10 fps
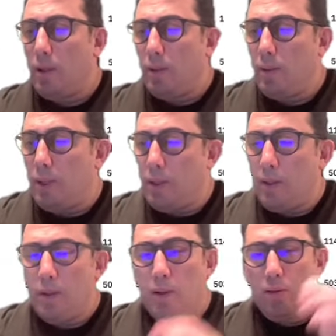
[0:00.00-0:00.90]

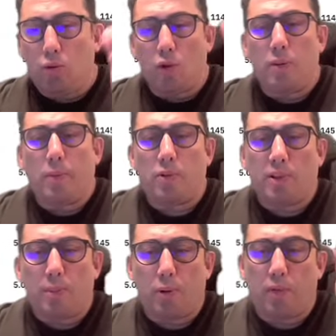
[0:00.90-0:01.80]
30% uh,
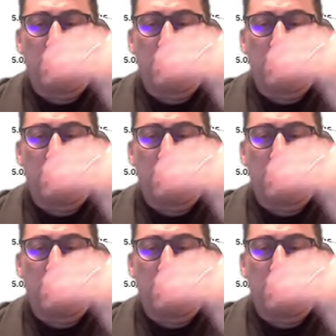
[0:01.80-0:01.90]
profit